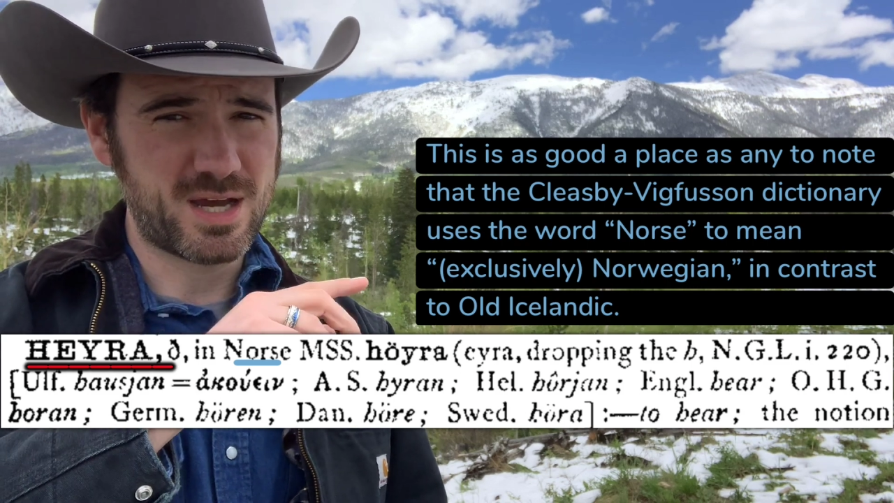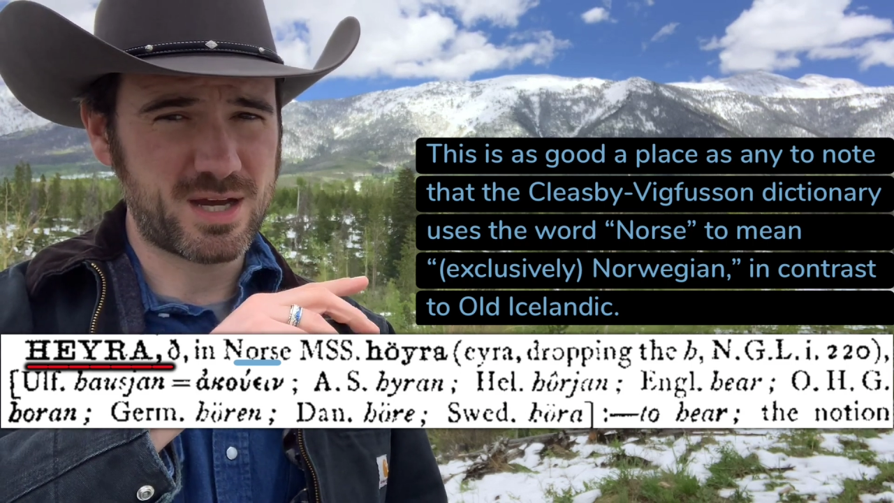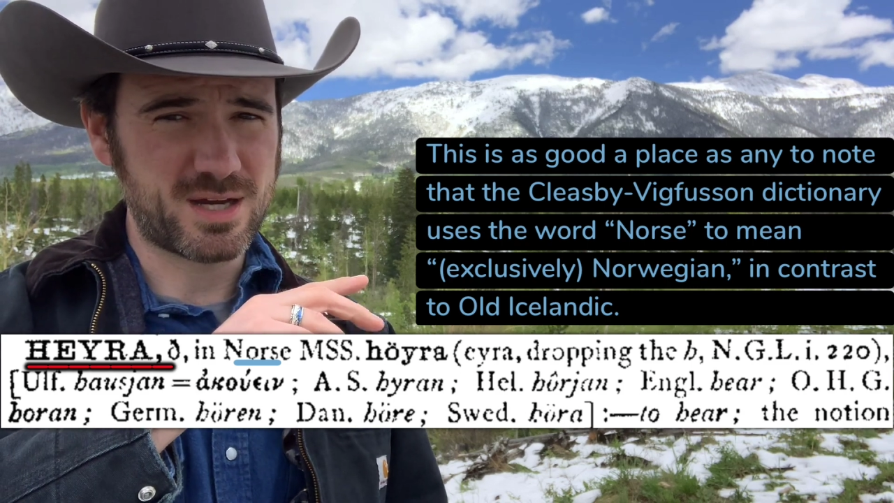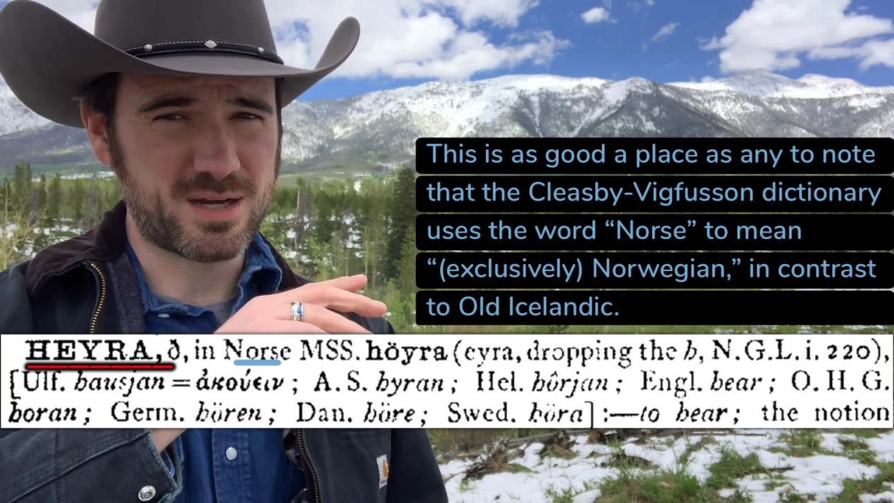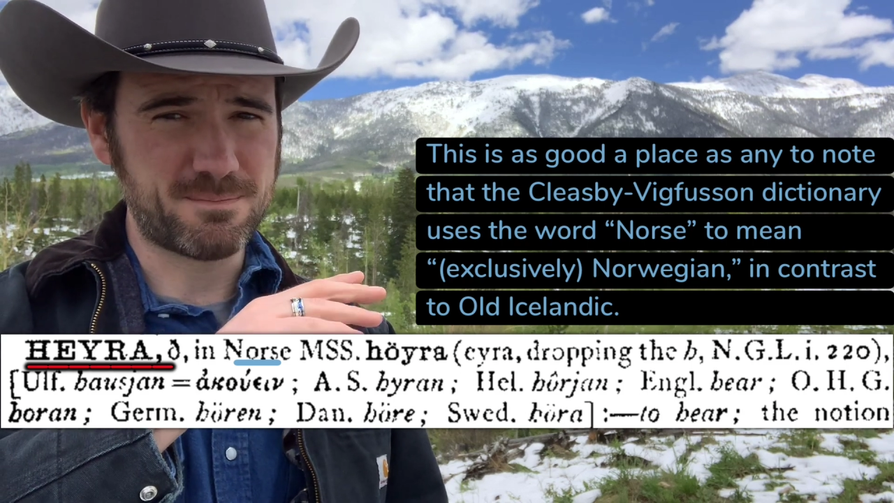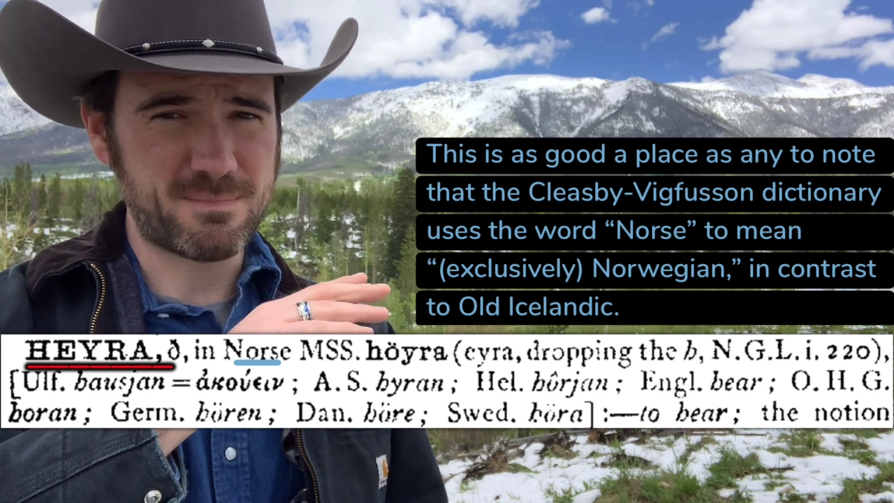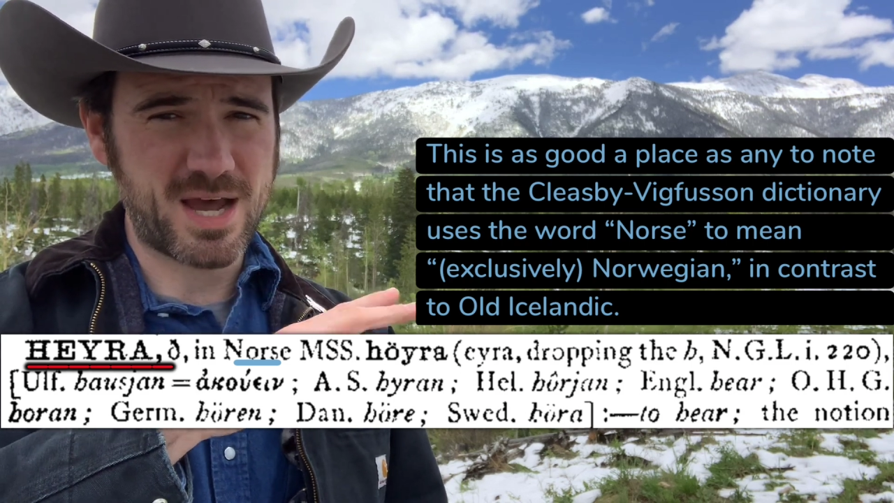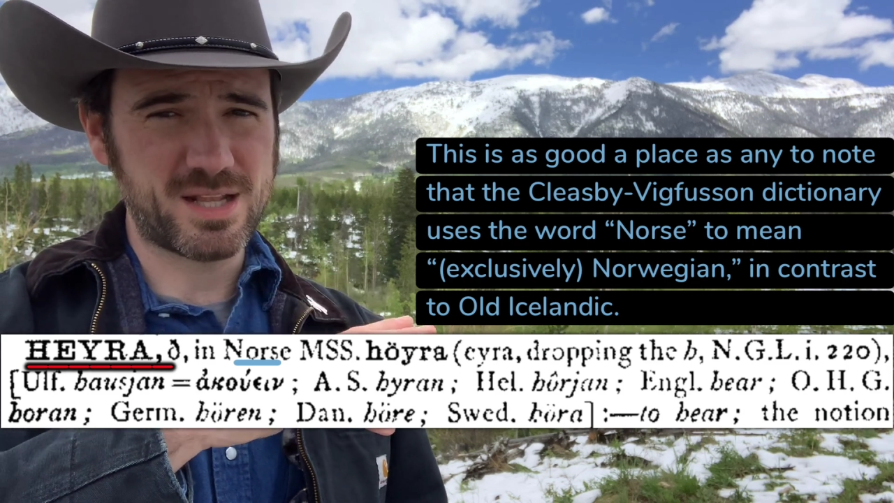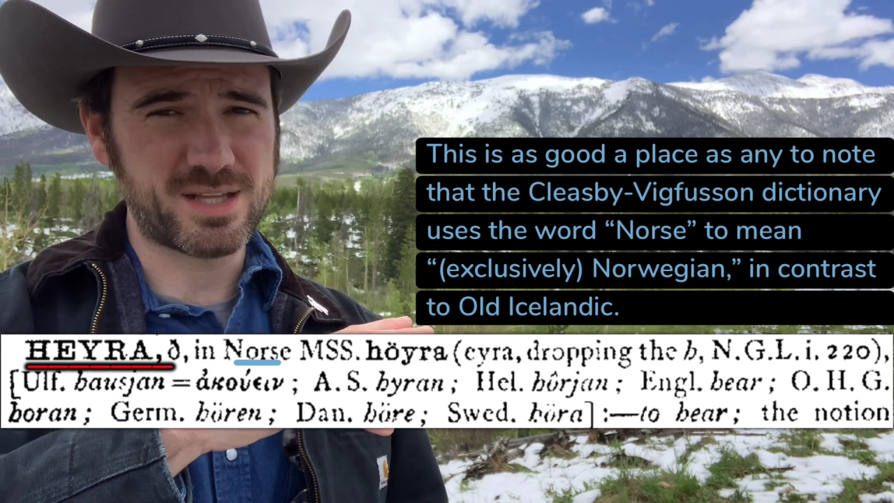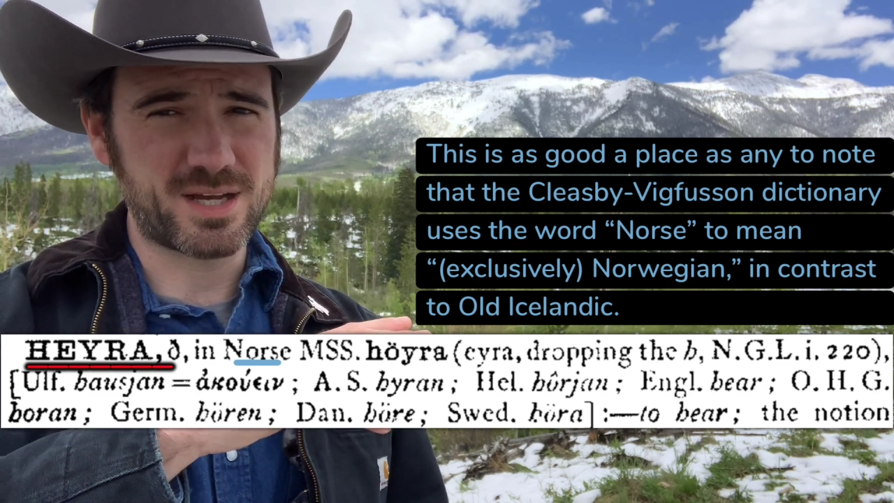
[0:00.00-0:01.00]
uh,
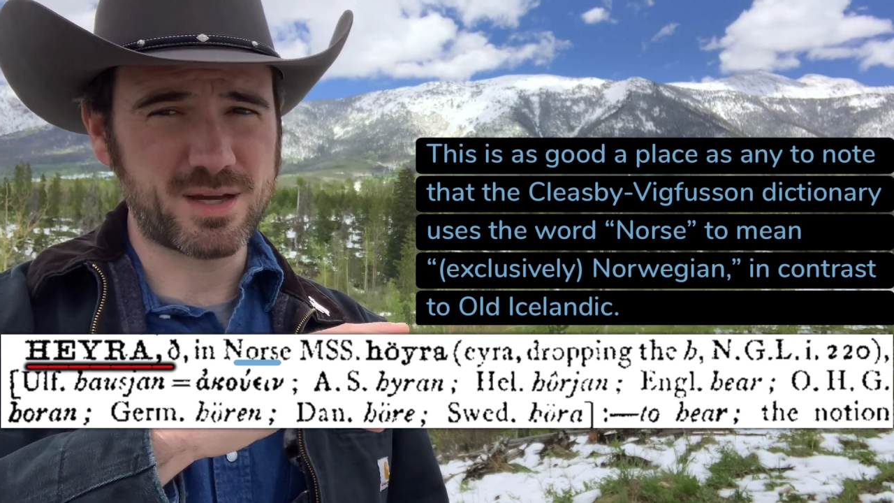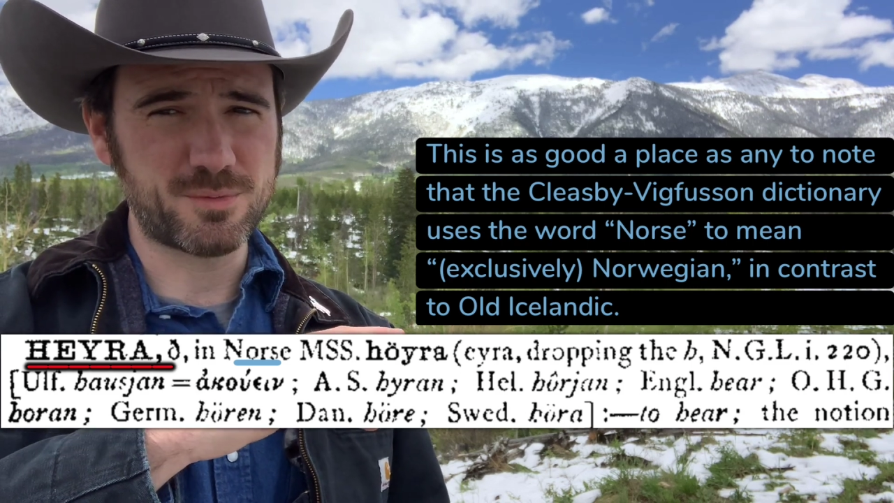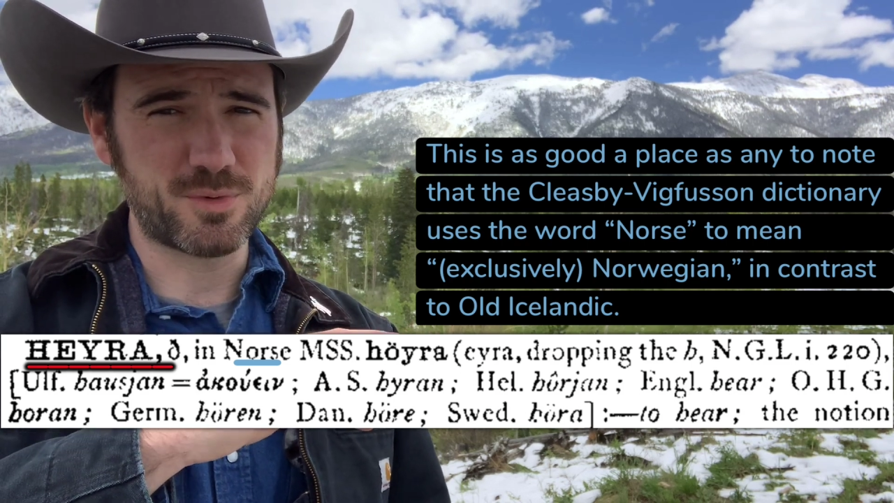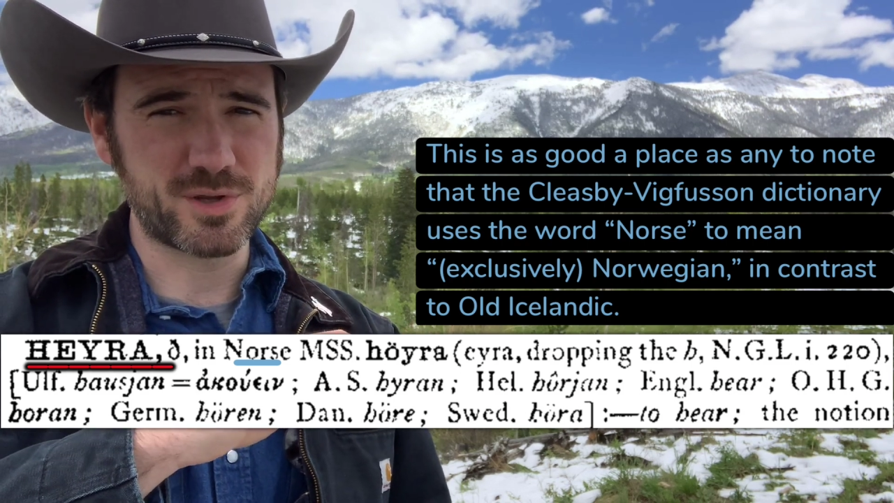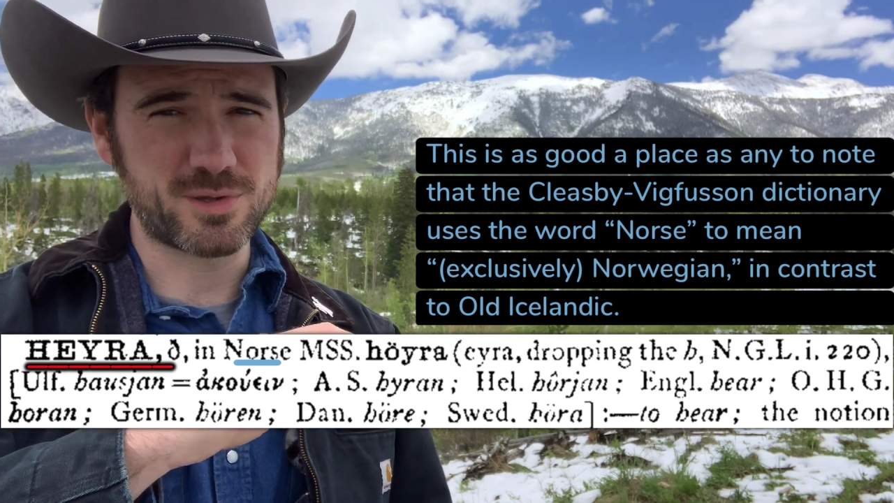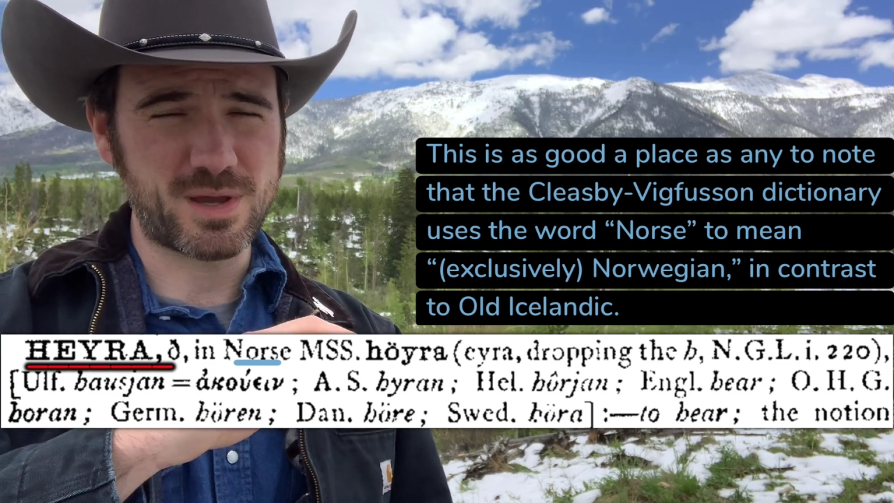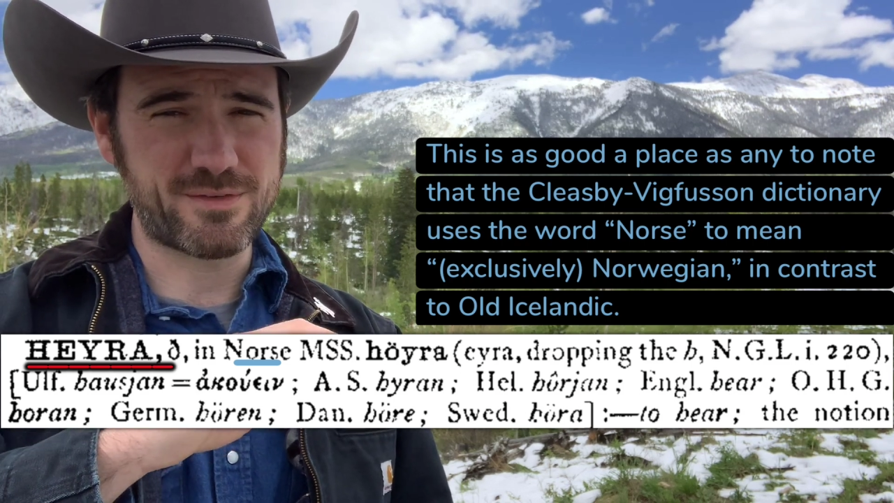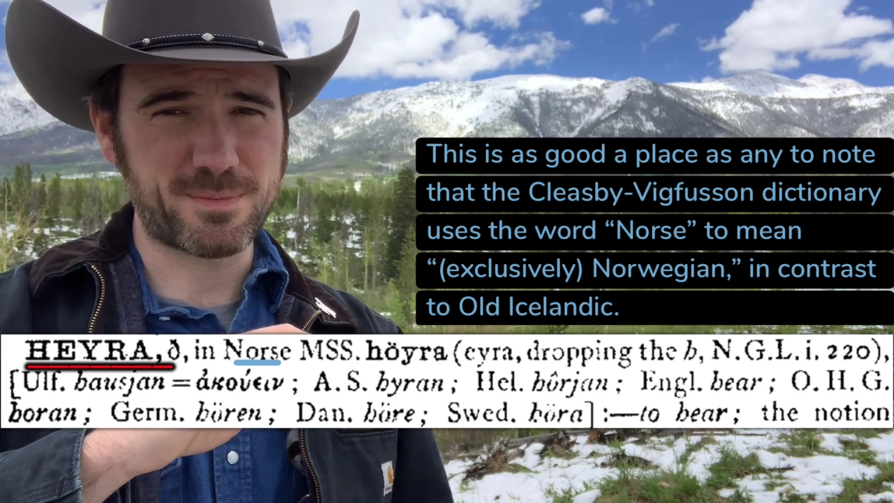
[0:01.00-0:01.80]
mala, where you have